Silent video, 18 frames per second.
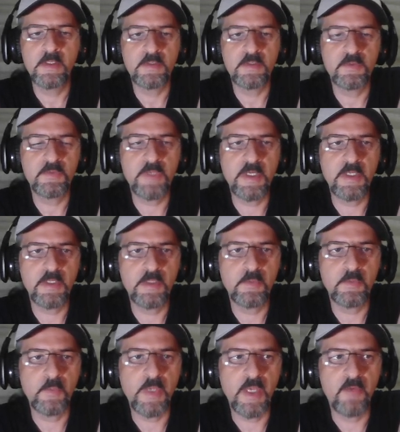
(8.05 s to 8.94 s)
Today
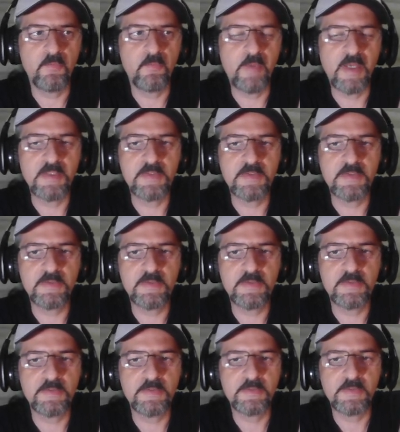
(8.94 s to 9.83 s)
we have
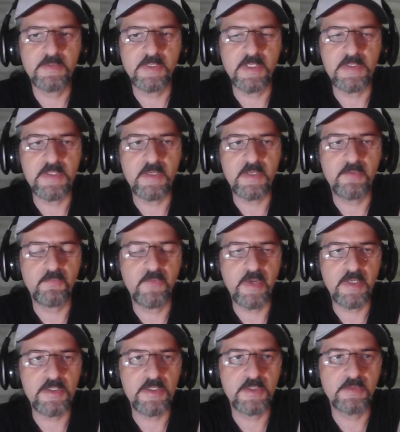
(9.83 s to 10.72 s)
monsters as our
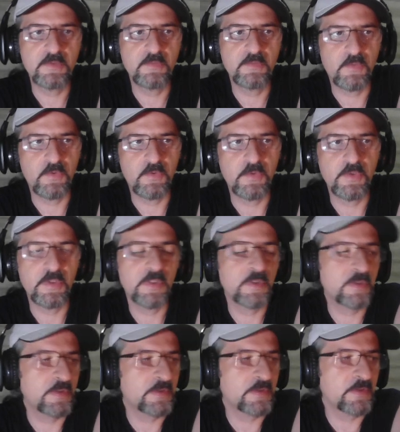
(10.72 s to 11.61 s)
faction for
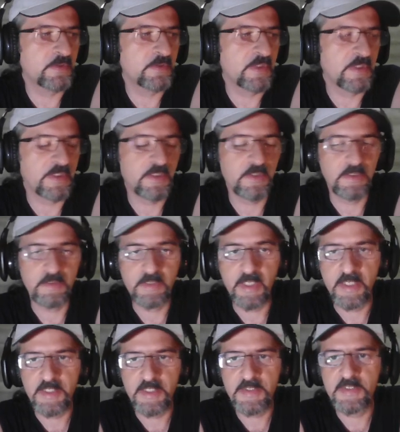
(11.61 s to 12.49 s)
deck
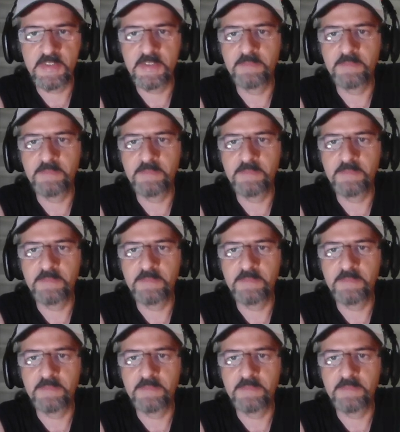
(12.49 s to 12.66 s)
guides,